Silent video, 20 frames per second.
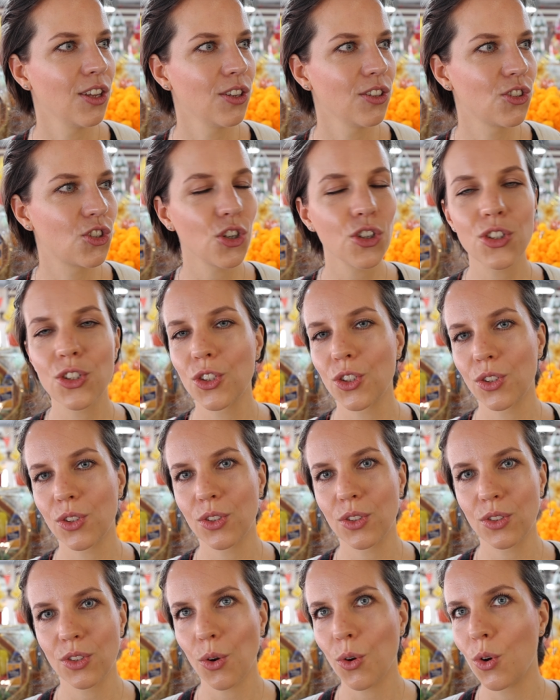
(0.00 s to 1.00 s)
just
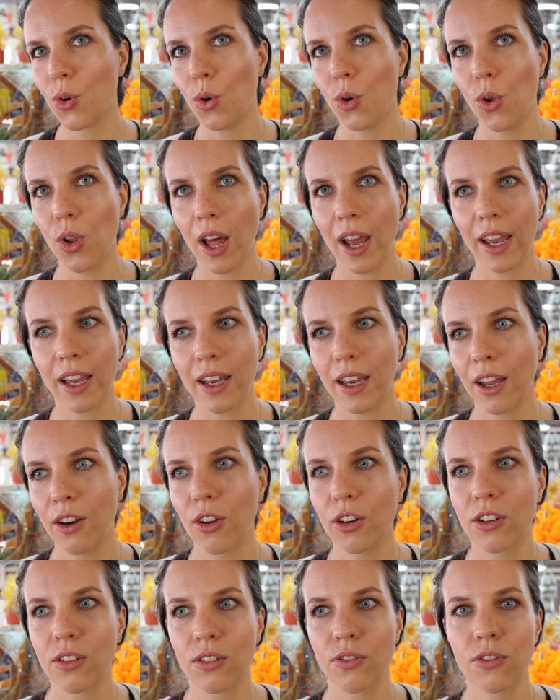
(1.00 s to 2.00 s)
so cool, I
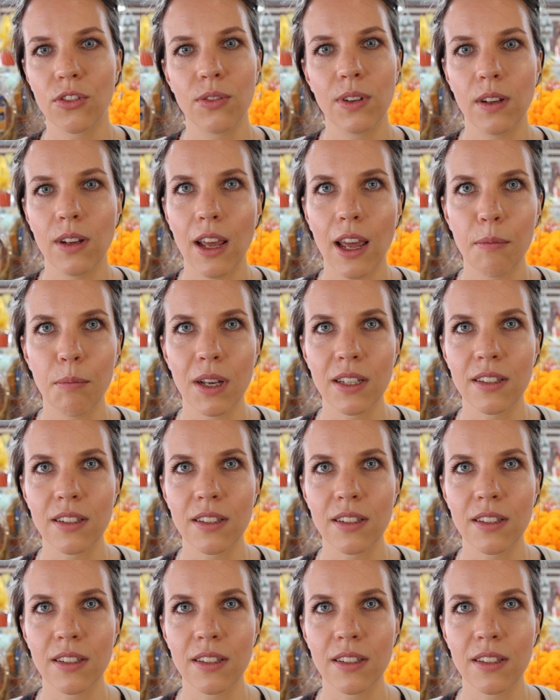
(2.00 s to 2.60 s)
cannot end my